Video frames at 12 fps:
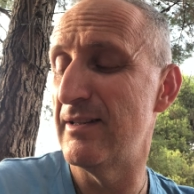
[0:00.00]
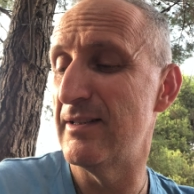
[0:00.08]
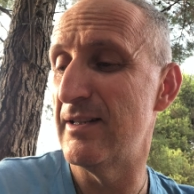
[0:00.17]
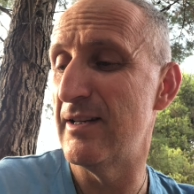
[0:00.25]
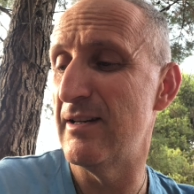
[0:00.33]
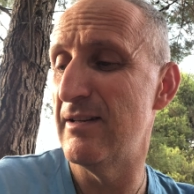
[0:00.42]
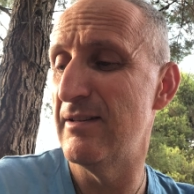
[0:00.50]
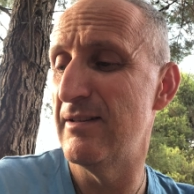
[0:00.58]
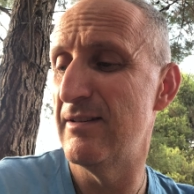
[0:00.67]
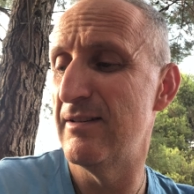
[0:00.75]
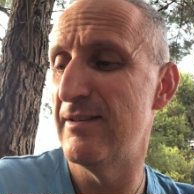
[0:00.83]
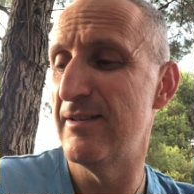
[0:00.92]
and uh,
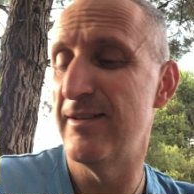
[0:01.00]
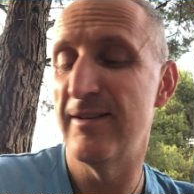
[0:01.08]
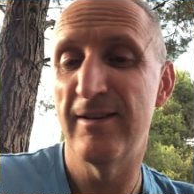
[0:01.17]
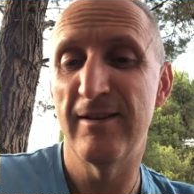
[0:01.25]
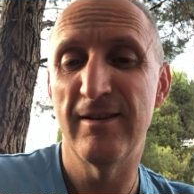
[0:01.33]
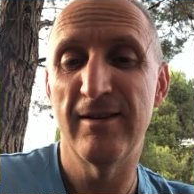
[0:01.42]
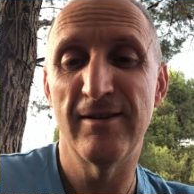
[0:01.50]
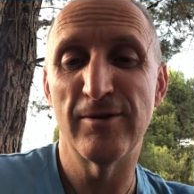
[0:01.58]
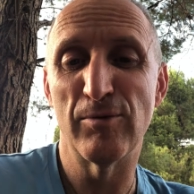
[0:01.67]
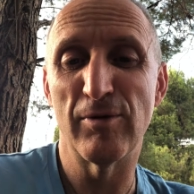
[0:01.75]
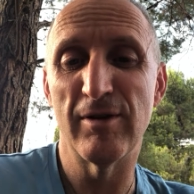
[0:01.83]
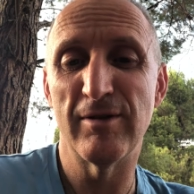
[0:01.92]

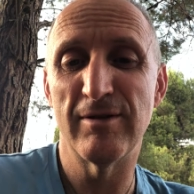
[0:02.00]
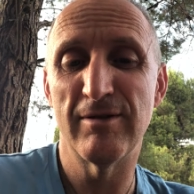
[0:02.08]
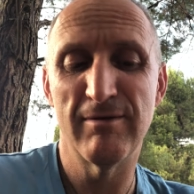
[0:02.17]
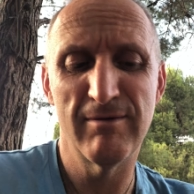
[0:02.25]
it's all good.